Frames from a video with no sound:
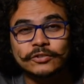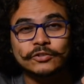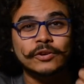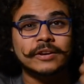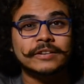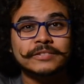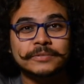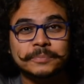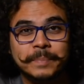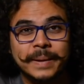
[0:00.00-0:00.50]
You
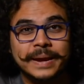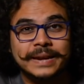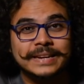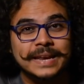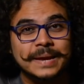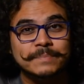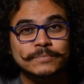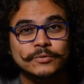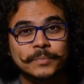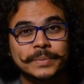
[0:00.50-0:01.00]
expect
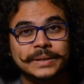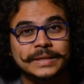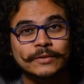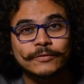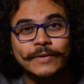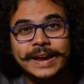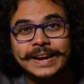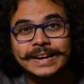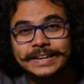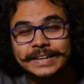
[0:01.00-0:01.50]
him to be the
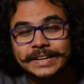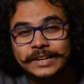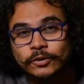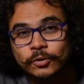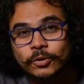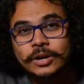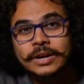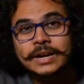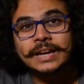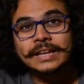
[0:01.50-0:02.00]
final
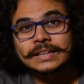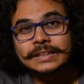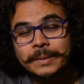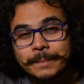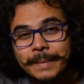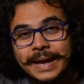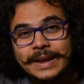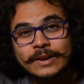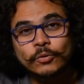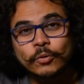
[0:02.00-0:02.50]
hero, the
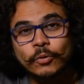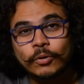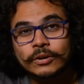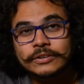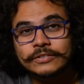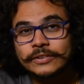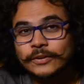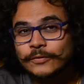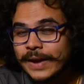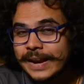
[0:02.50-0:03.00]
man who
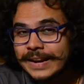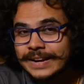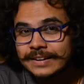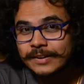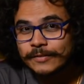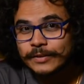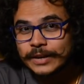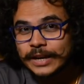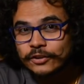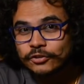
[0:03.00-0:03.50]
holds the final
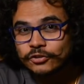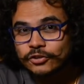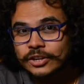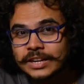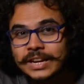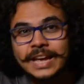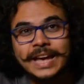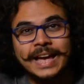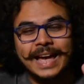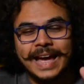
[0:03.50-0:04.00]
revelation,